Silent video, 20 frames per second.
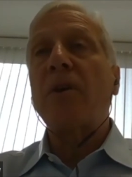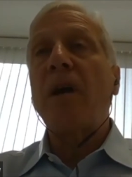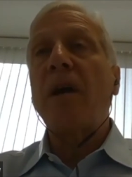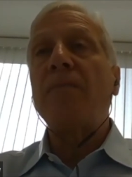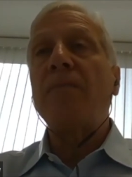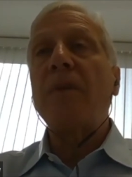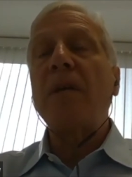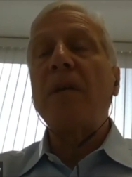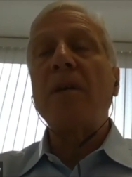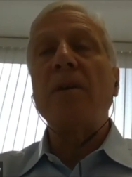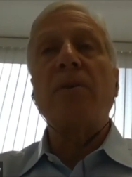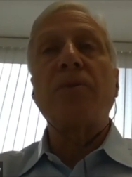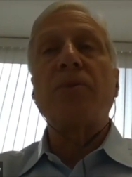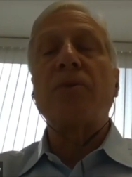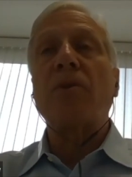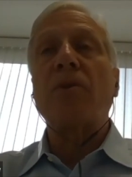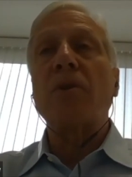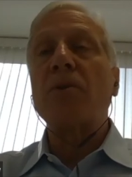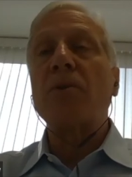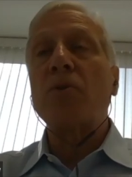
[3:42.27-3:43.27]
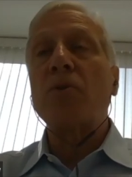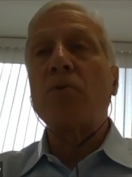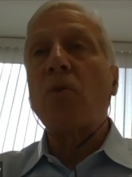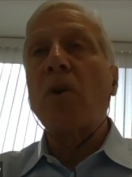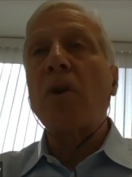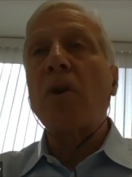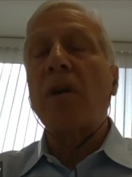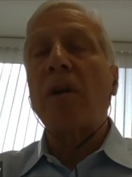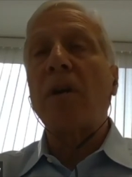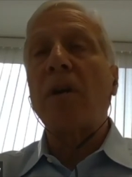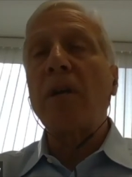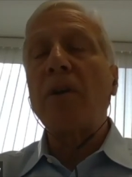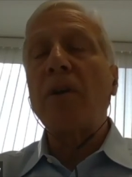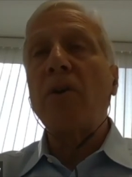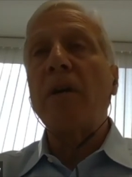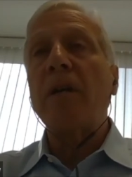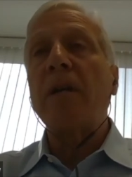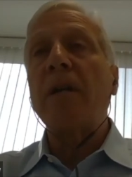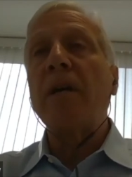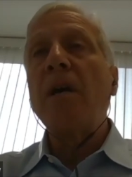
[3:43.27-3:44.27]
and the yields are extraordinarily
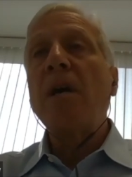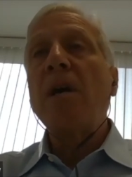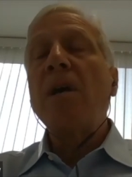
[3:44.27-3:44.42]
good.